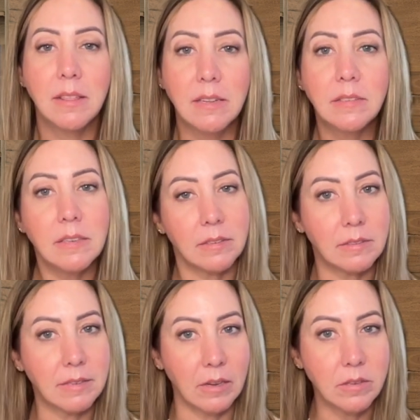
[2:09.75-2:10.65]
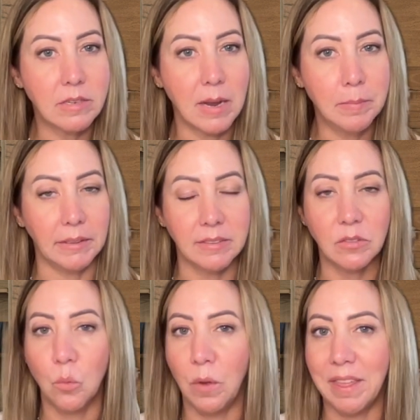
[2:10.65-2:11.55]
This is a sales type
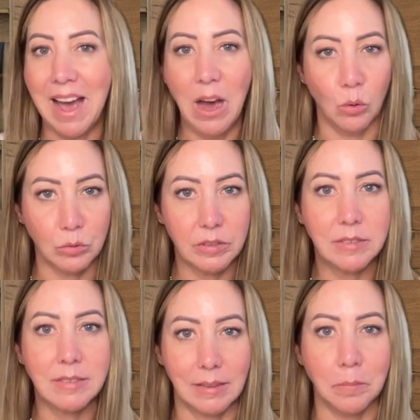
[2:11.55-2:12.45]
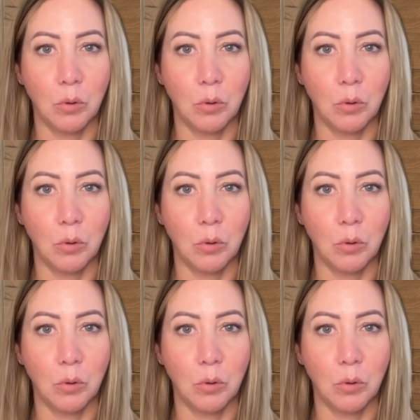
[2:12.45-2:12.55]
lease without selling